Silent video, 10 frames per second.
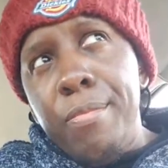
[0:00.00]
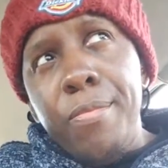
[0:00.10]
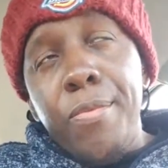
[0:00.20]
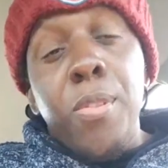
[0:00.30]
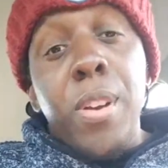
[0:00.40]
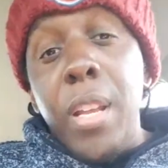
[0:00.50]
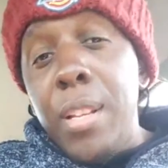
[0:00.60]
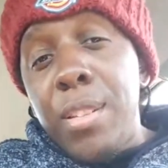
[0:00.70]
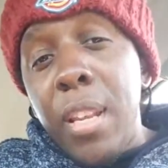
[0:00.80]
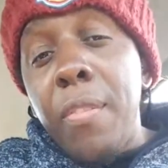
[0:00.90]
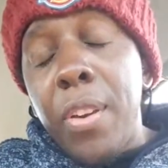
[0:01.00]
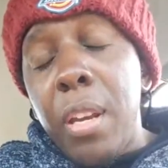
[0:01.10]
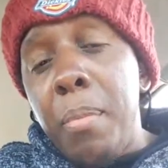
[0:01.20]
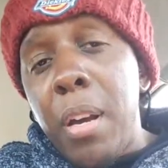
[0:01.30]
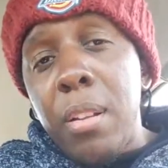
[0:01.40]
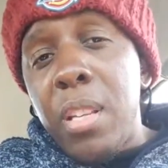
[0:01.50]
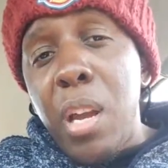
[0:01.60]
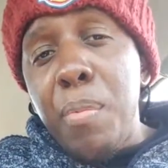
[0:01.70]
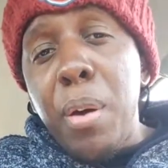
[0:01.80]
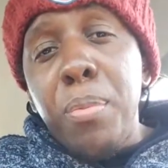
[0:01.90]
for any significant amount of
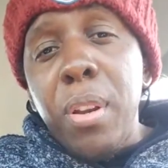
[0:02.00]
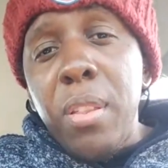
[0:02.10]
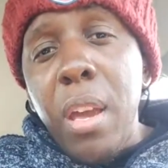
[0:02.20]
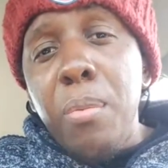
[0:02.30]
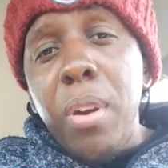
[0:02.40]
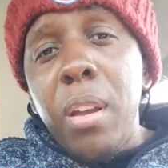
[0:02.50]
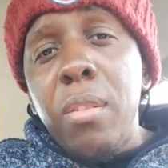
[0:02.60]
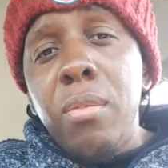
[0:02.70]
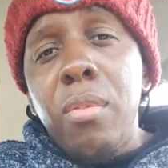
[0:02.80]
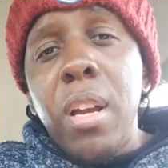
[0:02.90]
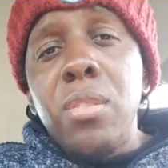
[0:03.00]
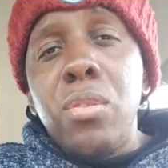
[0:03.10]
time. I'll put it that way, right?